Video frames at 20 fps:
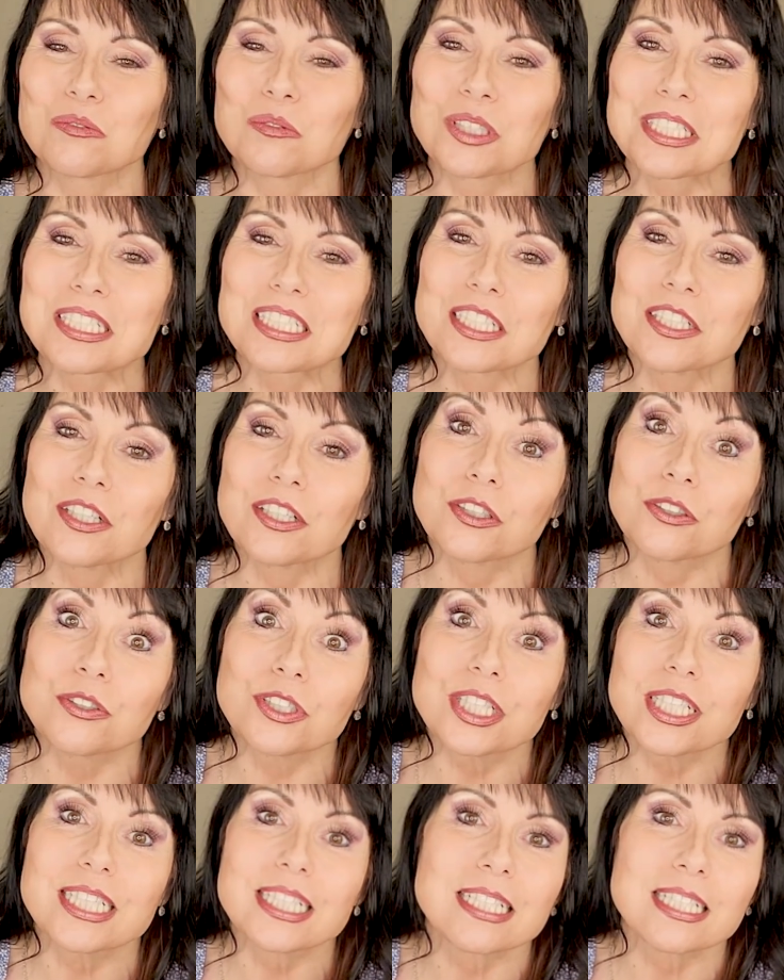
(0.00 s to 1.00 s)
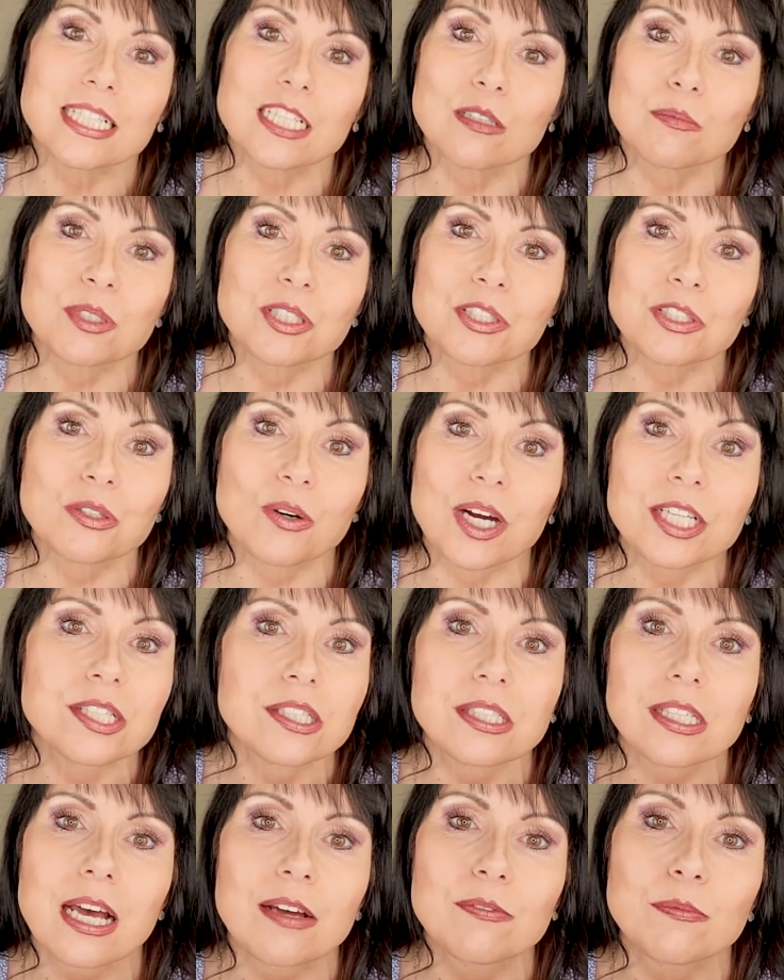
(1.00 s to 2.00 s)
once a year. Usually it's tiramisu. I
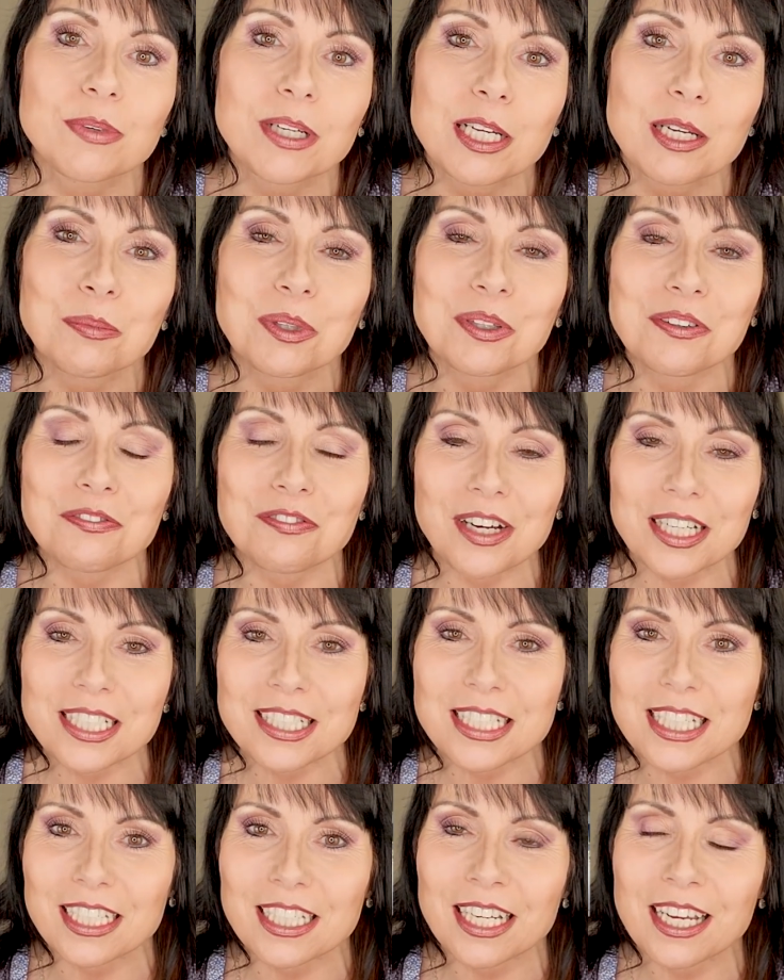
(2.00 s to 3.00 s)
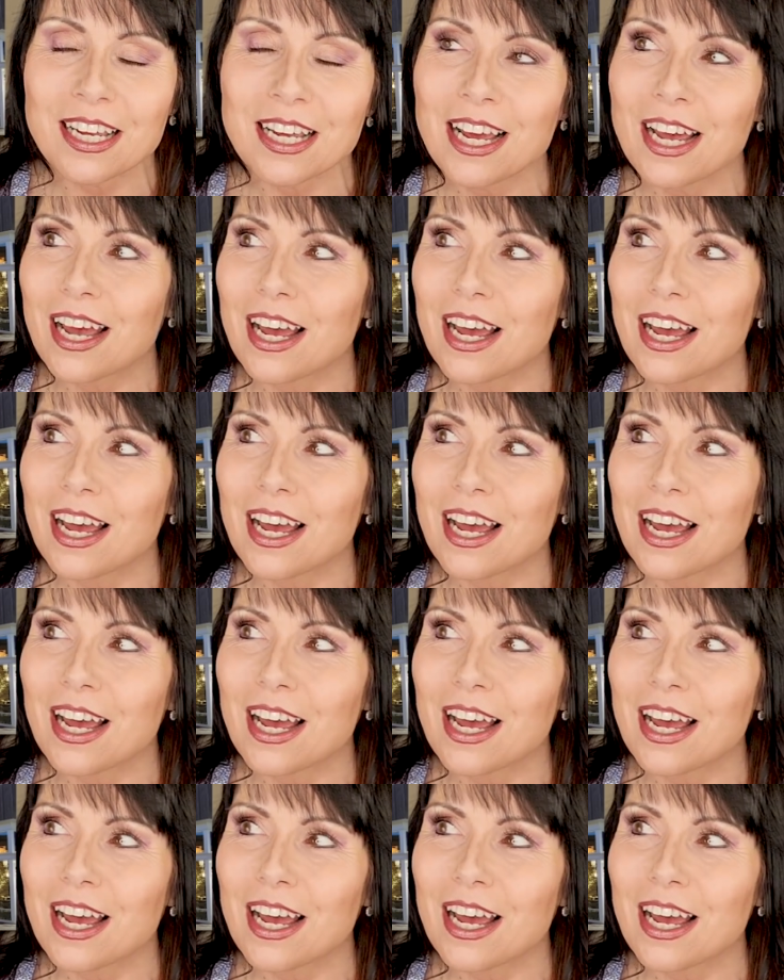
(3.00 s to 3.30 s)
just haven't been able to find it.